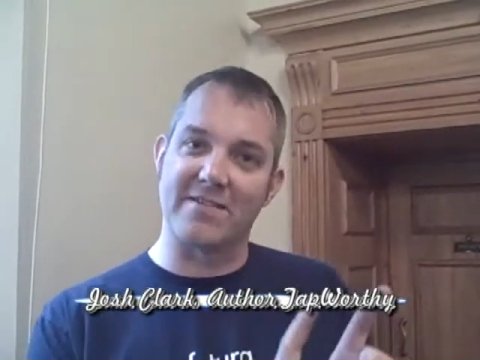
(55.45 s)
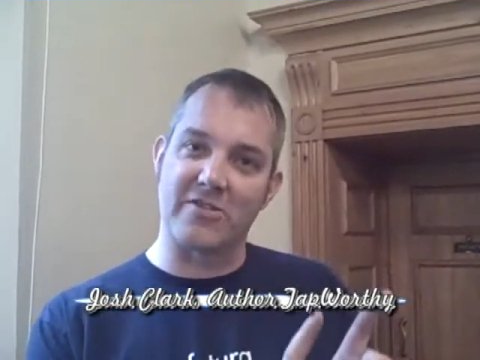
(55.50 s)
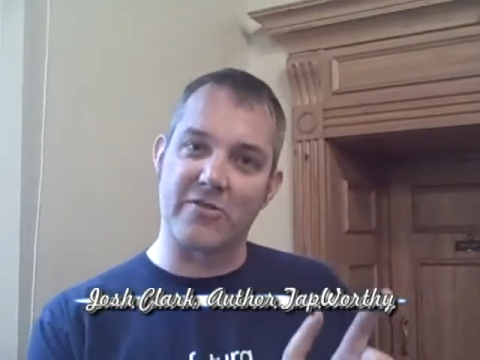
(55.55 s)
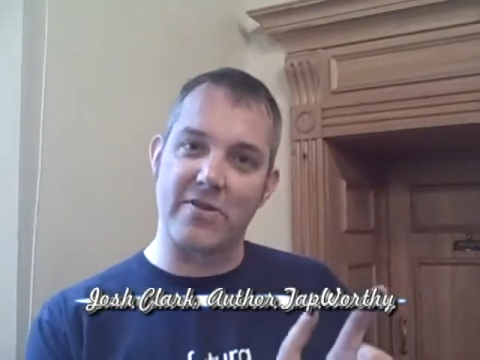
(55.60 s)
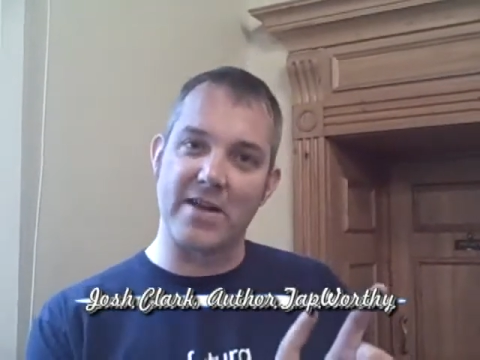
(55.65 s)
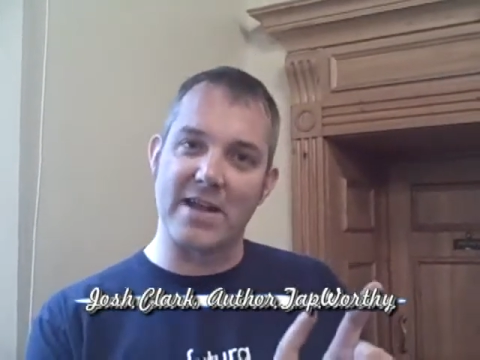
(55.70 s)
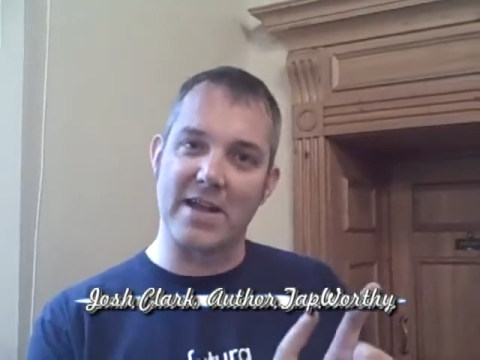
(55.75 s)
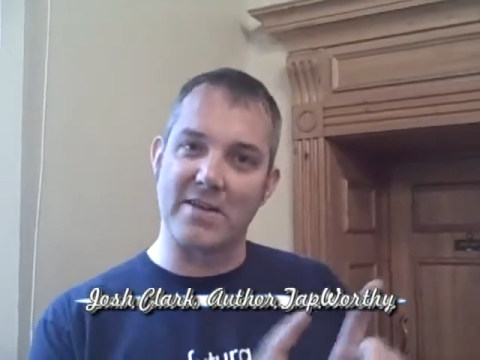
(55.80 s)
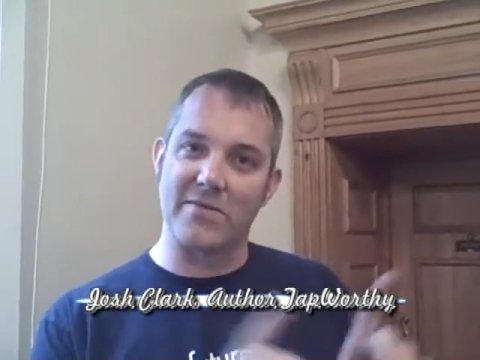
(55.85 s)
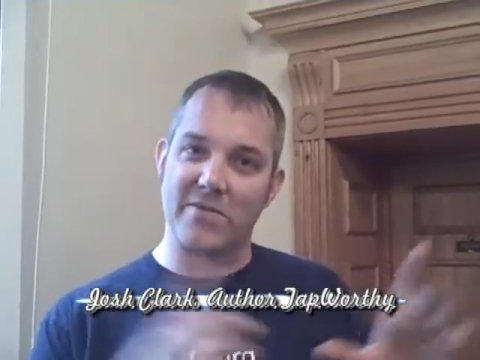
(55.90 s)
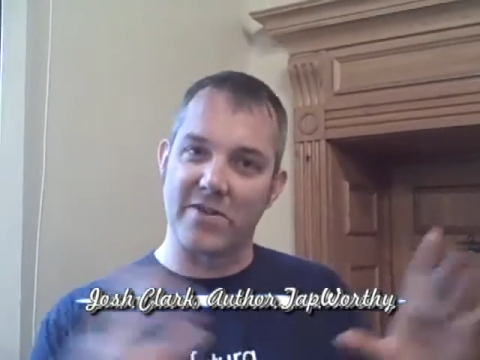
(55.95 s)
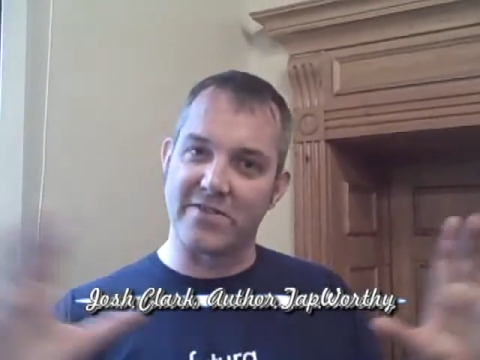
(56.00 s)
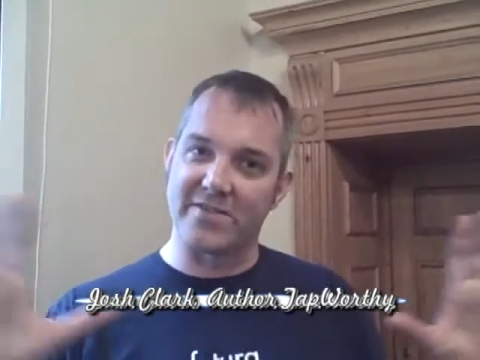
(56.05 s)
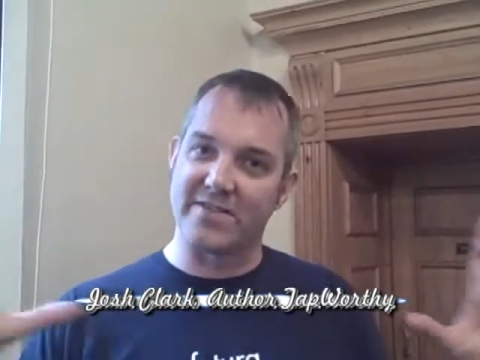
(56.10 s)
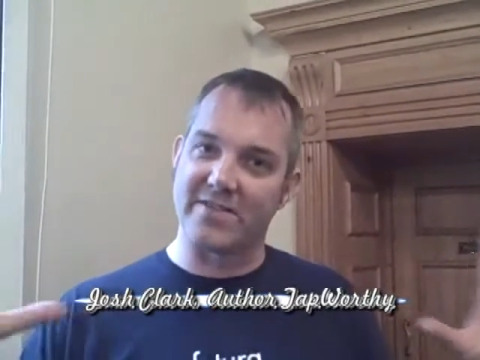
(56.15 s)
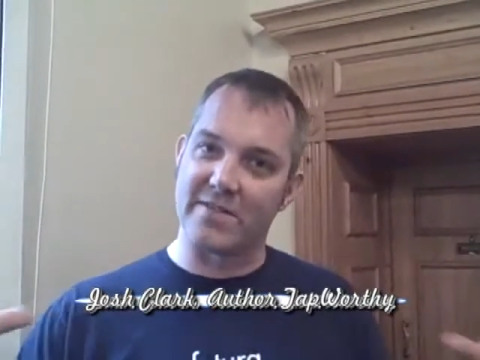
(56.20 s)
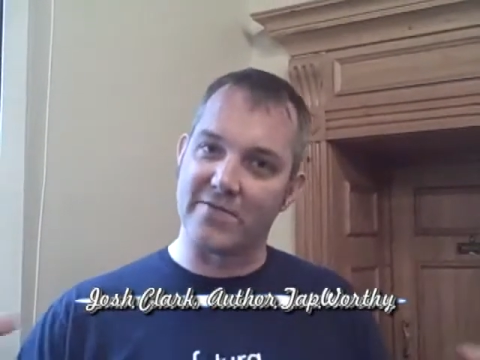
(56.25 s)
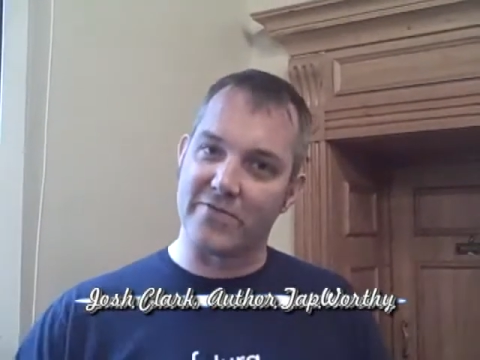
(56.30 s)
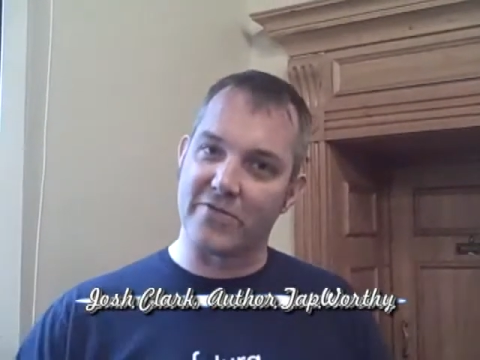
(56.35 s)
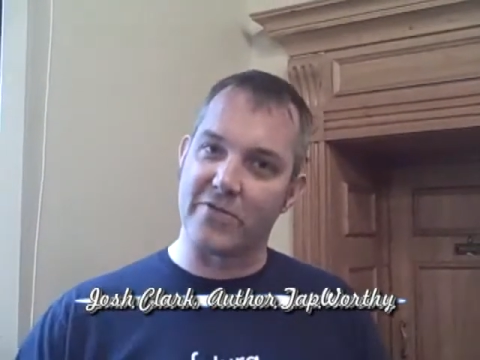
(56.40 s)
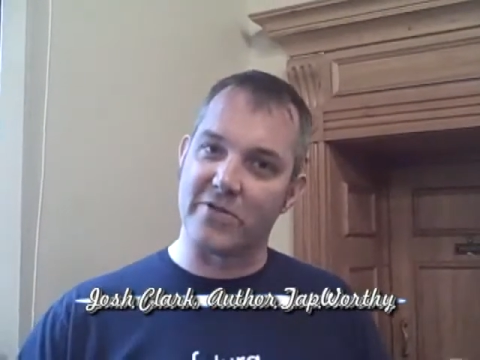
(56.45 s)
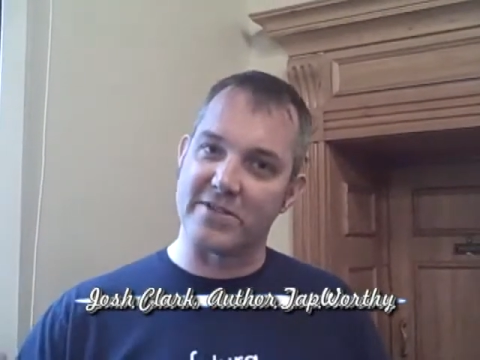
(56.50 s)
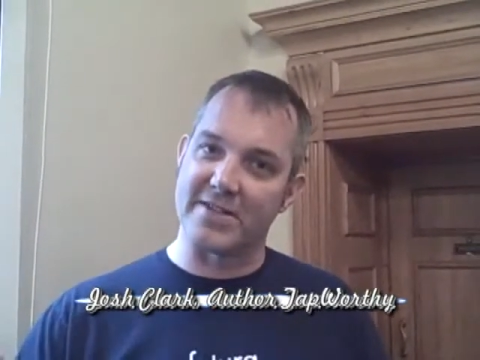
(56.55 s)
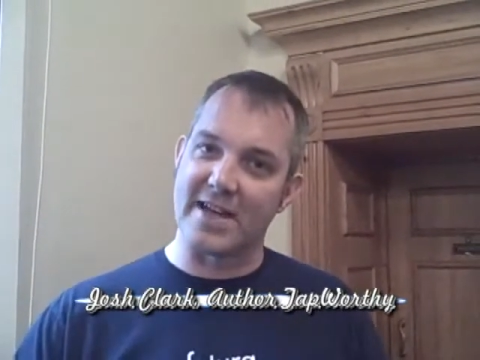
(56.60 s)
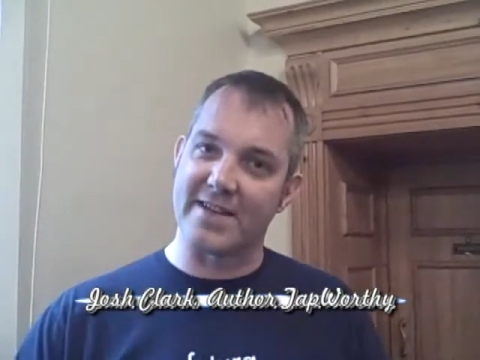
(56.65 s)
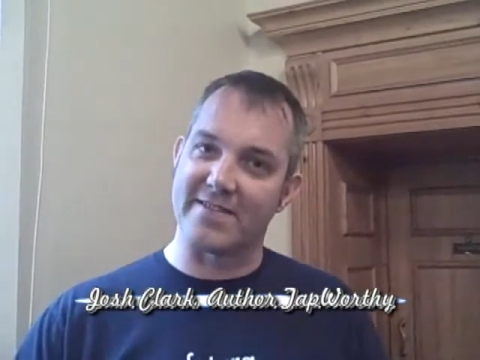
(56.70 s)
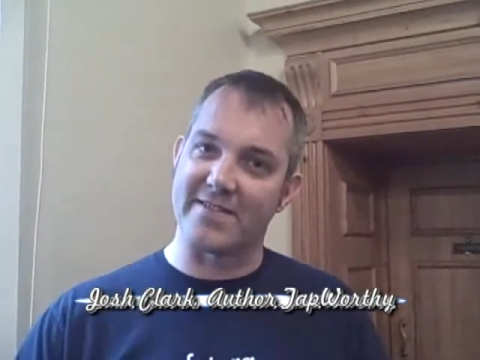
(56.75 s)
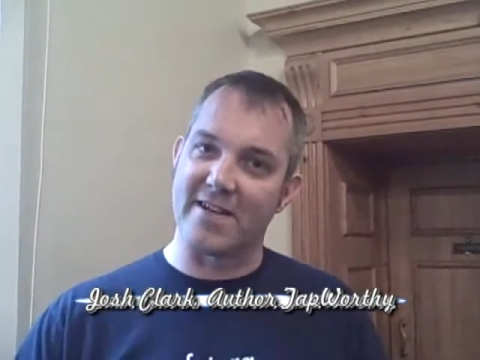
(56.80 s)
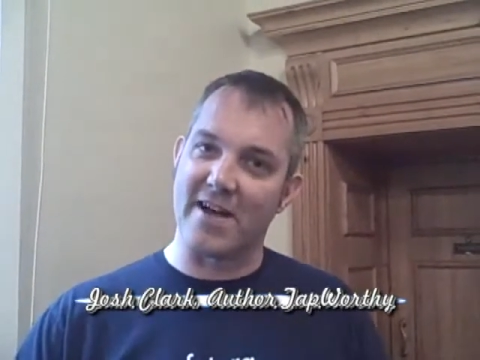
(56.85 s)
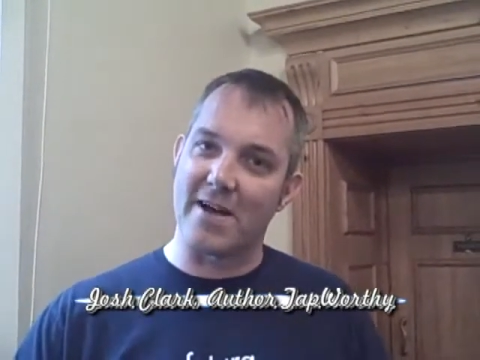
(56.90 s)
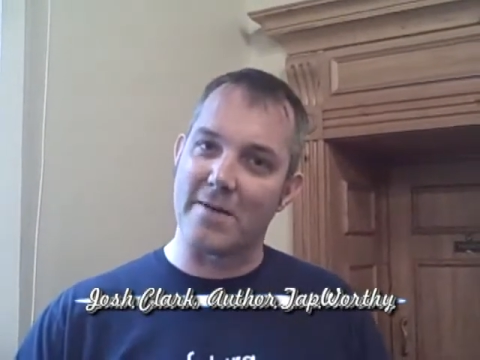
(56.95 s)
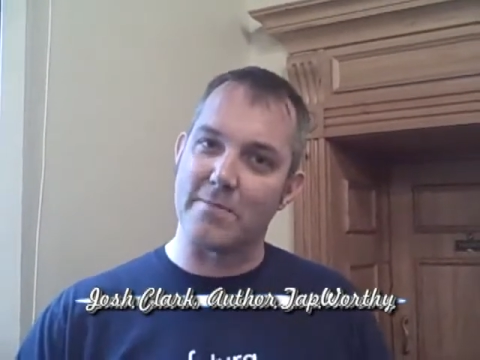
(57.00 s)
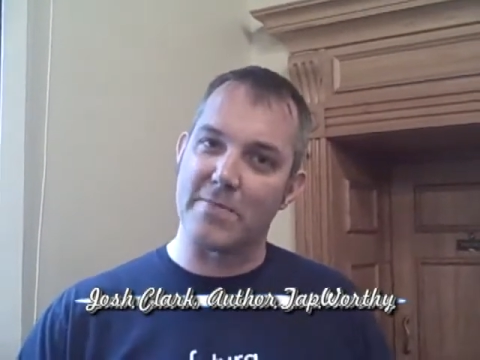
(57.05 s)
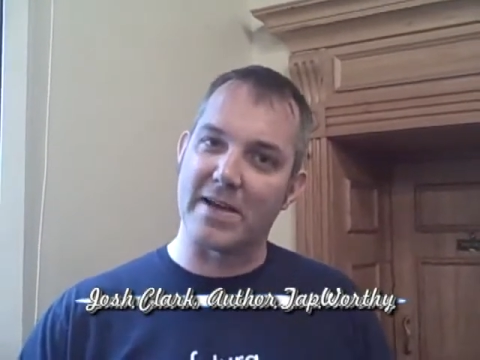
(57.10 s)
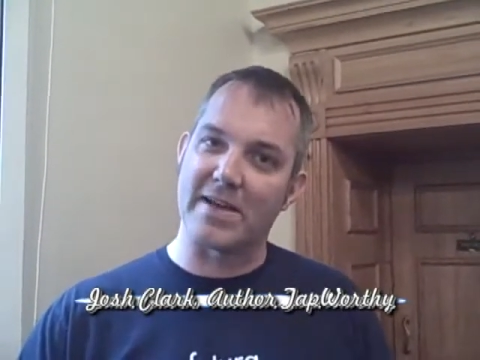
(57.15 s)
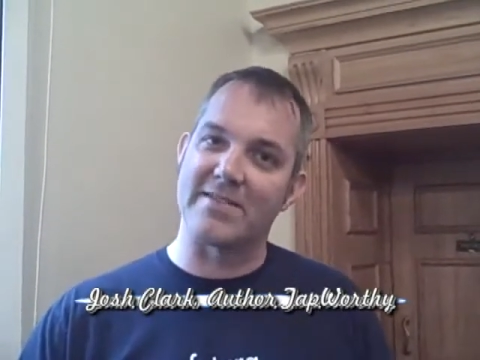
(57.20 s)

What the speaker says: screen versus the full desktop?